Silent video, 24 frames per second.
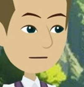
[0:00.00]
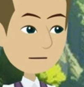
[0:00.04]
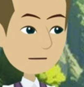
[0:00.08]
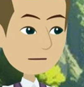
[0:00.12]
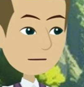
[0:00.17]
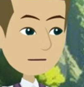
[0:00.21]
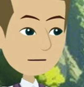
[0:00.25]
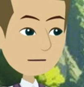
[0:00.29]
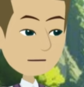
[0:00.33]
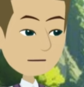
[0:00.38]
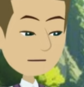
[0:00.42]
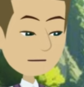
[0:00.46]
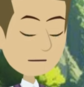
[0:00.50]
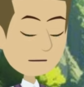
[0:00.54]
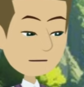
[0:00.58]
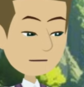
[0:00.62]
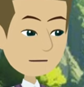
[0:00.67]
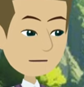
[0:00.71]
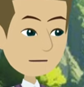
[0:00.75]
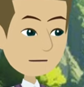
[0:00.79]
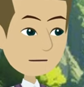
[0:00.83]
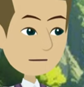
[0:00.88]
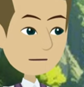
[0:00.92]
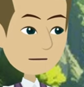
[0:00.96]

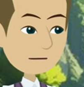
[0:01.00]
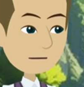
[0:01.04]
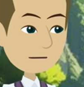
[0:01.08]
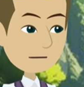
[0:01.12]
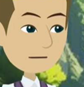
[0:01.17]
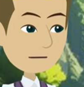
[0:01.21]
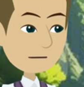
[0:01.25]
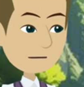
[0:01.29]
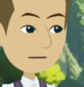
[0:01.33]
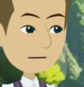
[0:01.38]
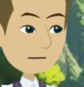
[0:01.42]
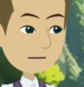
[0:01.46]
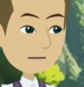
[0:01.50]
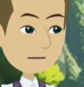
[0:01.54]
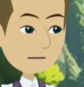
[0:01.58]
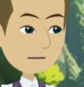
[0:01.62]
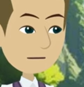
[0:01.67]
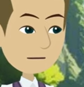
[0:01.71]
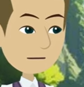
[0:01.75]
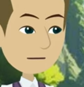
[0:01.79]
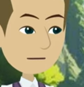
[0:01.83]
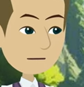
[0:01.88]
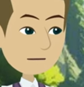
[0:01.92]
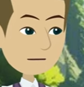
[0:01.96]

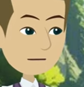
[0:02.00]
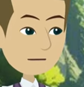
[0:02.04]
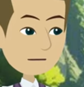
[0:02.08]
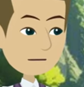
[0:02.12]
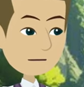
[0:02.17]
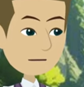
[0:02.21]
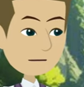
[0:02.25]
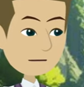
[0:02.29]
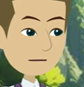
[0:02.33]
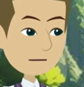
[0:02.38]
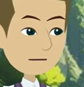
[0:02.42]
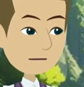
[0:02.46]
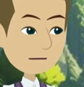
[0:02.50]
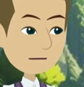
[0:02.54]
The person shown says nothing.